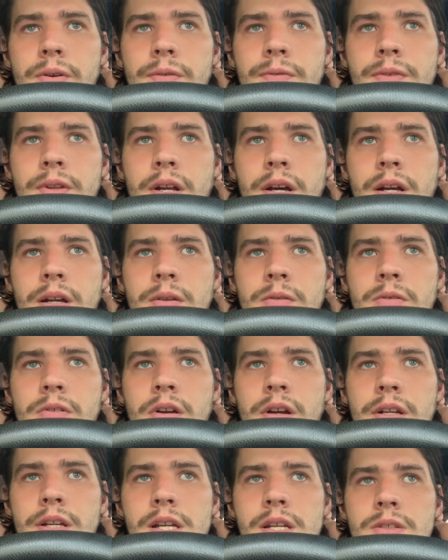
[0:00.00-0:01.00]
If not,
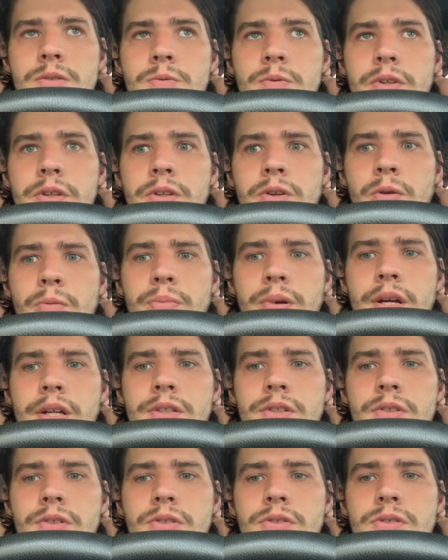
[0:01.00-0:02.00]
I guess we go back to